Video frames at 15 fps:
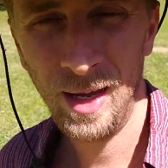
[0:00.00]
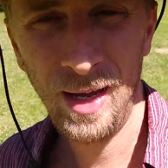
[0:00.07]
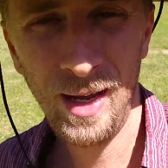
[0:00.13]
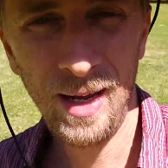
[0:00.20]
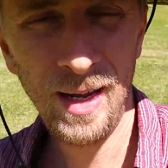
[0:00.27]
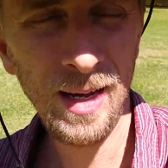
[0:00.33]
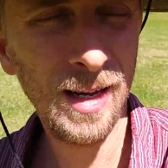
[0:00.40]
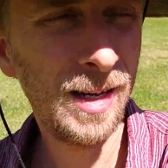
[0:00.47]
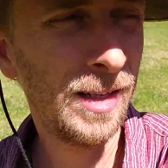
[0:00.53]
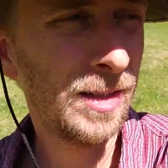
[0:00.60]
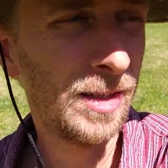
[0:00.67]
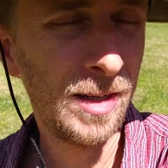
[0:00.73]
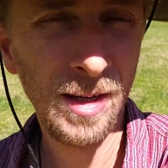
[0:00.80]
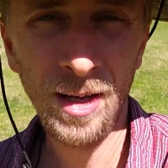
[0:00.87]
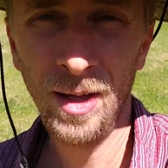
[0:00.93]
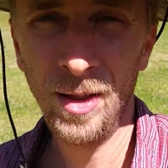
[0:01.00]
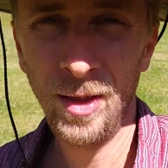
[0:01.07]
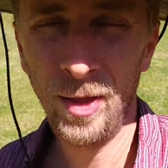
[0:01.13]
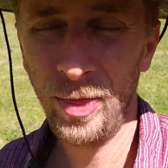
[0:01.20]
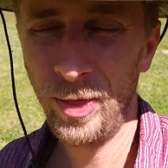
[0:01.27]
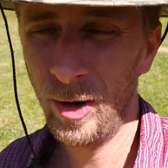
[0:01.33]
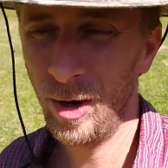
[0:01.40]
And
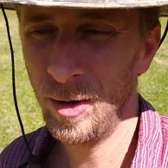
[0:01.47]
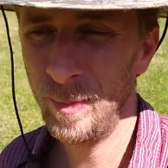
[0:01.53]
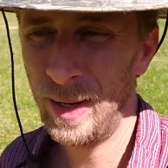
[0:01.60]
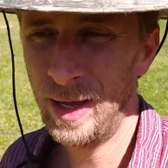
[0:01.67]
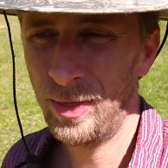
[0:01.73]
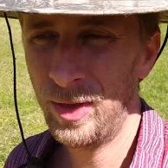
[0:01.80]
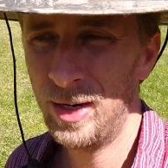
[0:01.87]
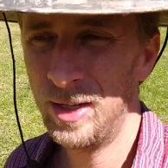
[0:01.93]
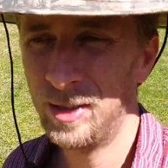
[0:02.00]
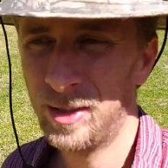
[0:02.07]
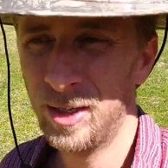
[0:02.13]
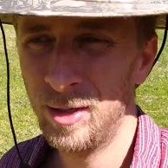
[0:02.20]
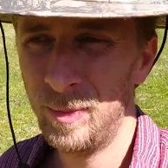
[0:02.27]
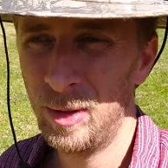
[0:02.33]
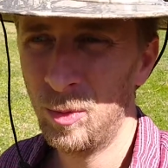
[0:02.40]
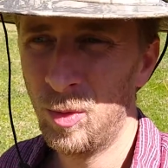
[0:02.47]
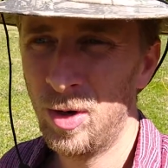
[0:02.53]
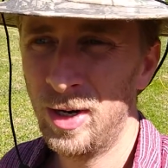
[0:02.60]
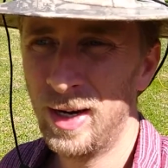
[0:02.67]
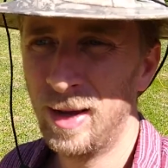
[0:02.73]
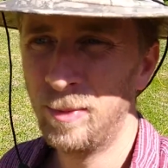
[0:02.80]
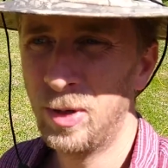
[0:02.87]
the third method is going to be
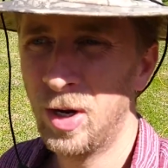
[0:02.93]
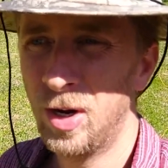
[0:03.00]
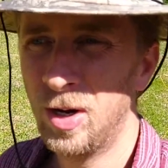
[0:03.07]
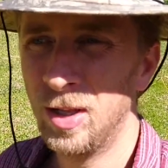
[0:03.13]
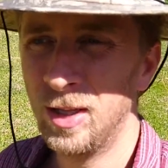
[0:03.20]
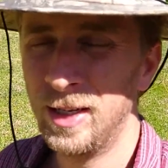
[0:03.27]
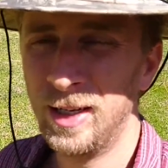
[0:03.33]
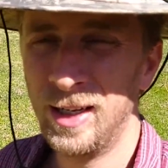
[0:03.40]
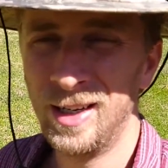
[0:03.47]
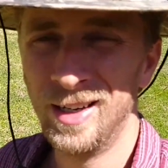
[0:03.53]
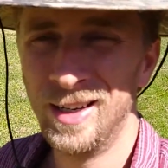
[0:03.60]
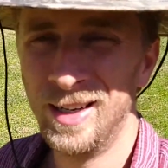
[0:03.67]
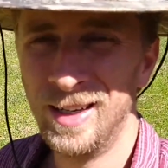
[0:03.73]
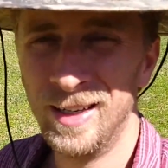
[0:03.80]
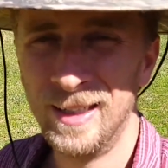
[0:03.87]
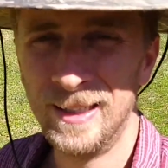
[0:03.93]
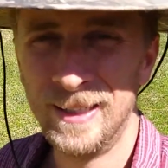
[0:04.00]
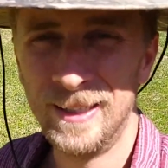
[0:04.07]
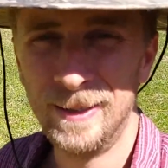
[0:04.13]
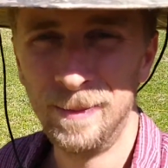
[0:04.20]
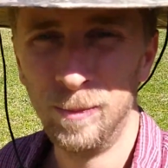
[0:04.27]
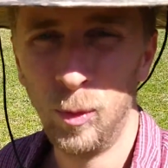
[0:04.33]
one I'm calling
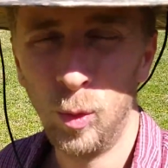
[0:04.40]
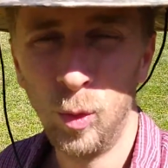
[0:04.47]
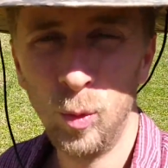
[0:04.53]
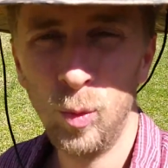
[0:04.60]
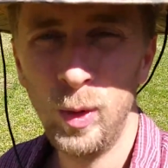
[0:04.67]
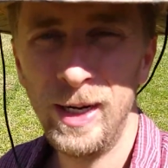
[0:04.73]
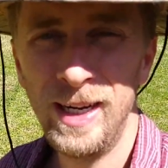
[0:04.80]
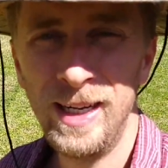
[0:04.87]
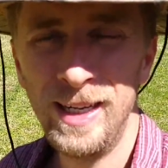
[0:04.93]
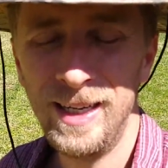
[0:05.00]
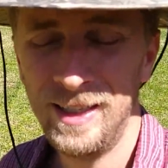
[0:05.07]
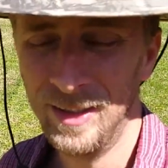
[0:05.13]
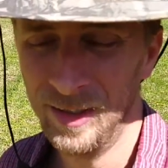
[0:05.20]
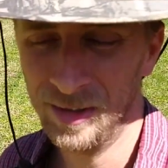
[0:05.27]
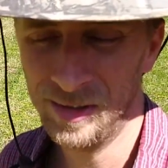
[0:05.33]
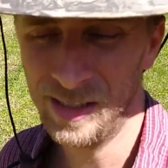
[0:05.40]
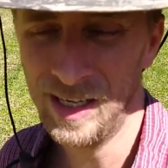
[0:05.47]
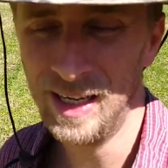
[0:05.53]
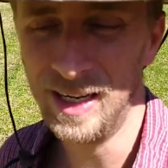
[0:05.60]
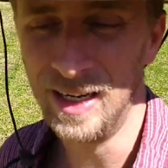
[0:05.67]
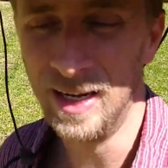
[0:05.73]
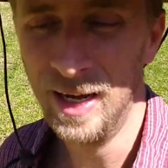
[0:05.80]
weed eat and
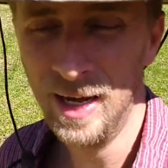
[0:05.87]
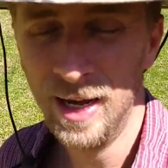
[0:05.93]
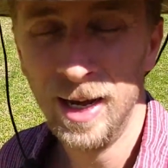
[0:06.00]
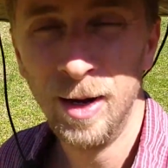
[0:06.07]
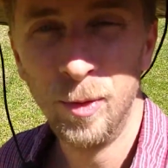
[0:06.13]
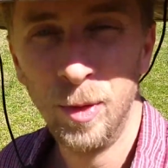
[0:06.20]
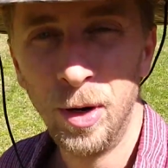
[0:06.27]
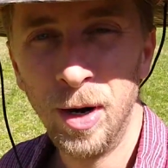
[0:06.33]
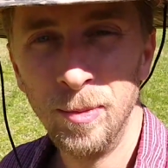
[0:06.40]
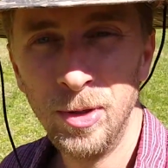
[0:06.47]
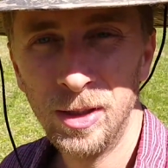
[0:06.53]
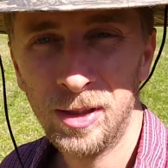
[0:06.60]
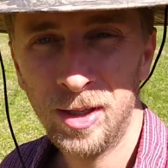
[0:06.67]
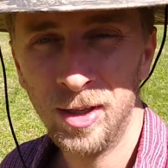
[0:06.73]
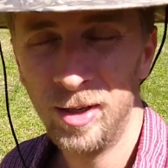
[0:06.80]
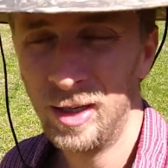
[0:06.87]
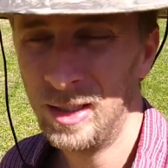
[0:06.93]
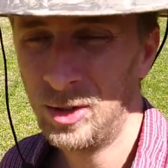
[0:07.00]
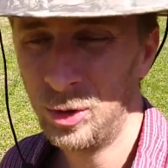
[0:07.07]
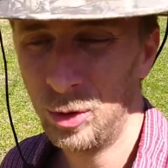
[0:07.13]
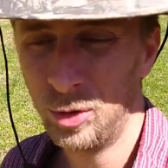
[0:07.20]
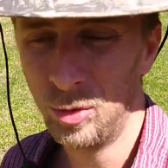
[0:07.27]
seed, where I'm just going
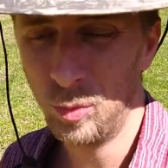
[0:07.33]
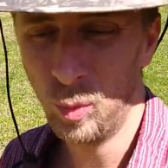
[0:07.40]
to